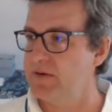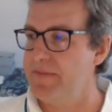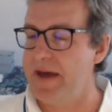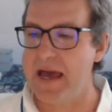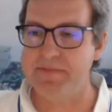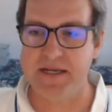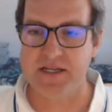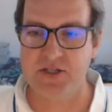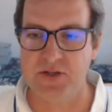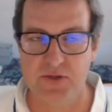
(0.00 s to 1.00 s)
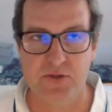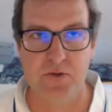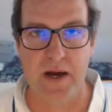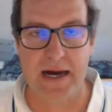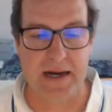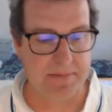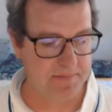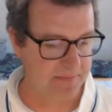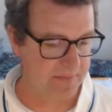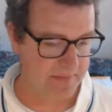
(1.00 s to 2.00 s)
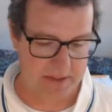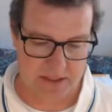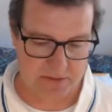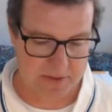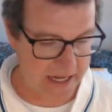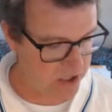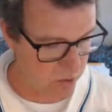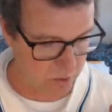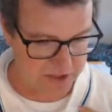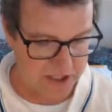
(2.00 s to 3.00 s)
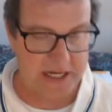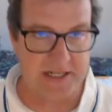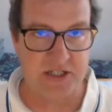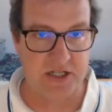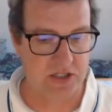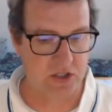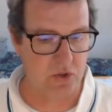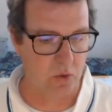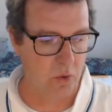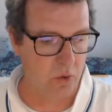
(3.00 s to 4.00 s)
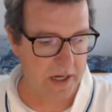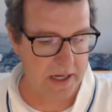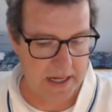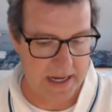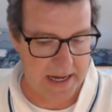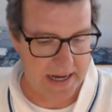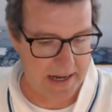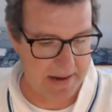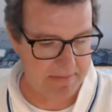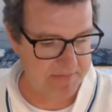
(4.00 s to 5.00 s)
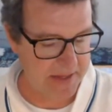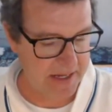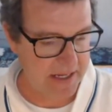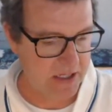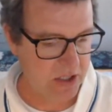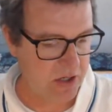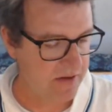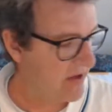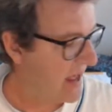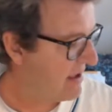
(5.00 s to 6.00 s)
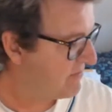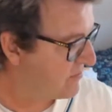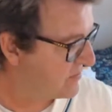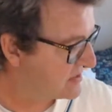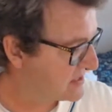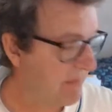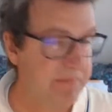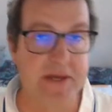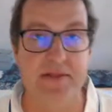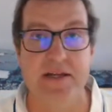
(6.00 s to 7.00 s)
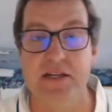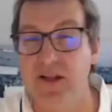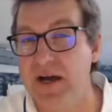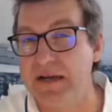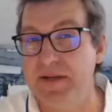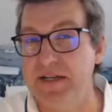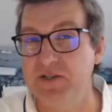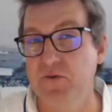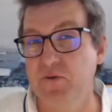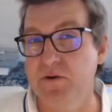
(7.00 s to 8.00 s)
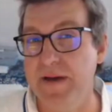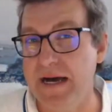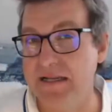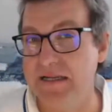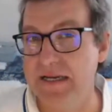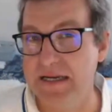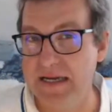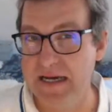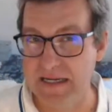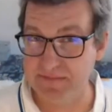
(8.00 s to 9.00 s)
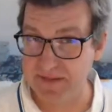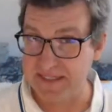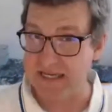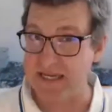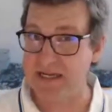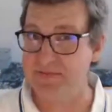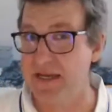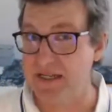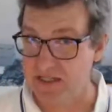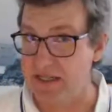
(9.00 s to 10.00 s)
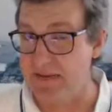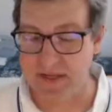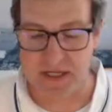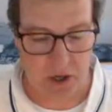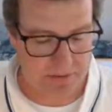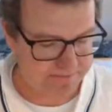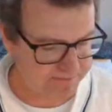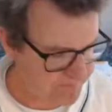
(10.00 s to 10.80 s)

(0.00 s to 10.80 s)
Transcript: So I'm happy to um, get your suggestions or, um, you know, if you have something that you'd like me to talk about uh, in particular, then just let me know.